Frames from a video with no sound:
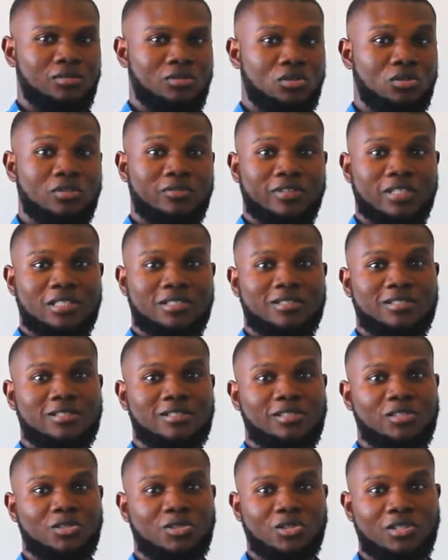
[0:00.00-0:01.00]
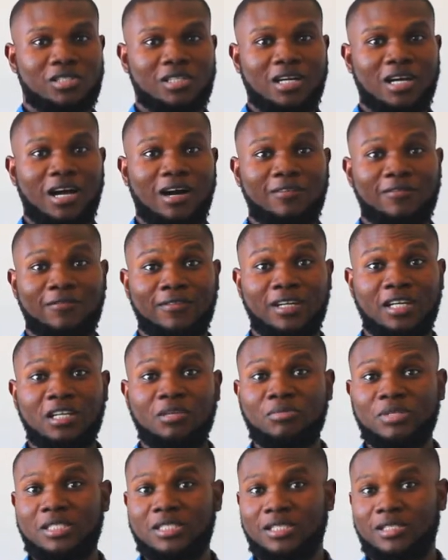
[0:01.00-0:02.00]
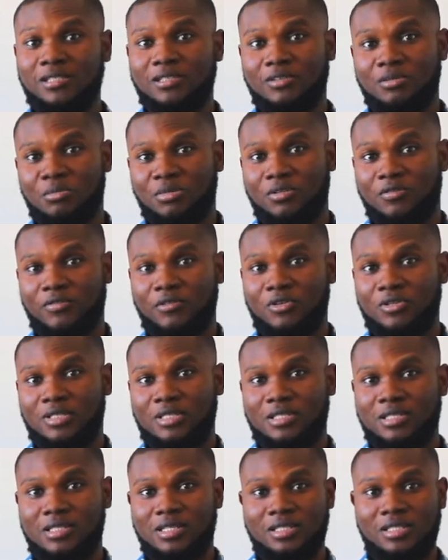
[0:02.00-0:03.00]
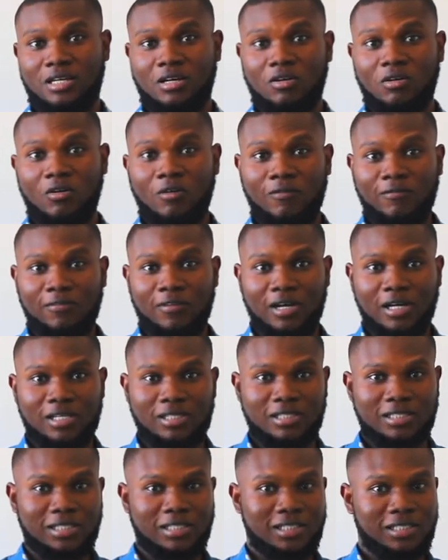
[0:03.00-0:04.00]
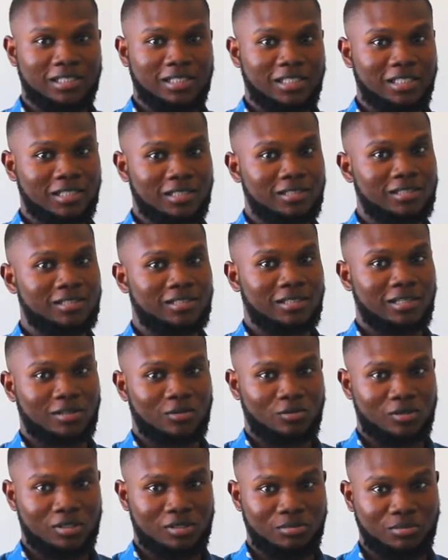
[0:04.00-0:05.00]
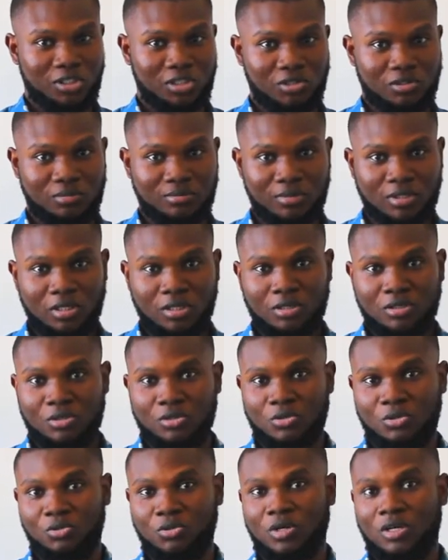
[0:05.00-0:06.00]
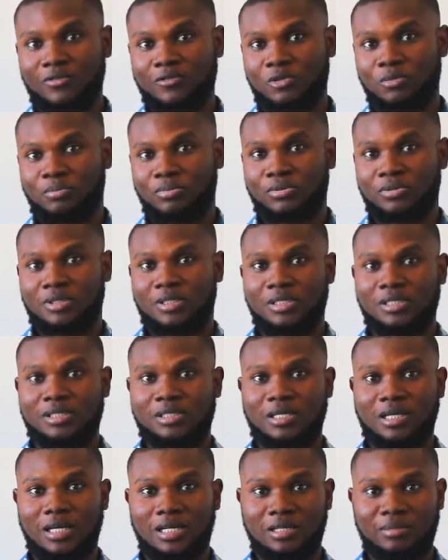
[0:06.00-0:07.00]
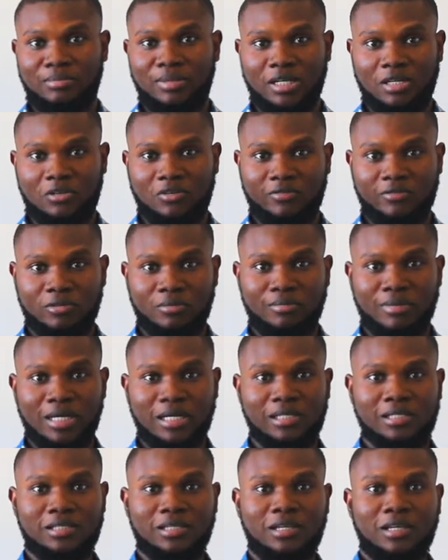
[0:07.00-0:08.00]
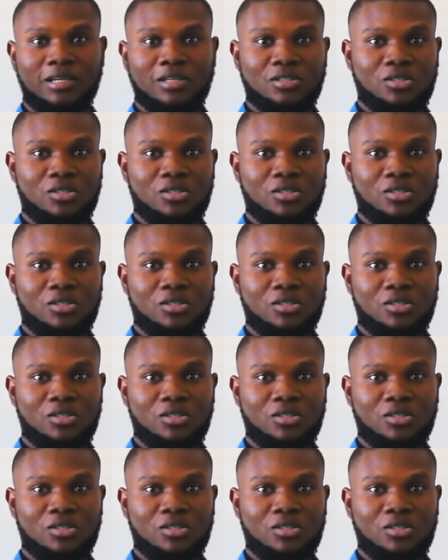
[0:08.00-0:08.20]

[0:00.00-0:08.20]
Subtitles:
universities in Georgia have limited number of courses that are offered in English language medium. So you have to put this at the back of your mind.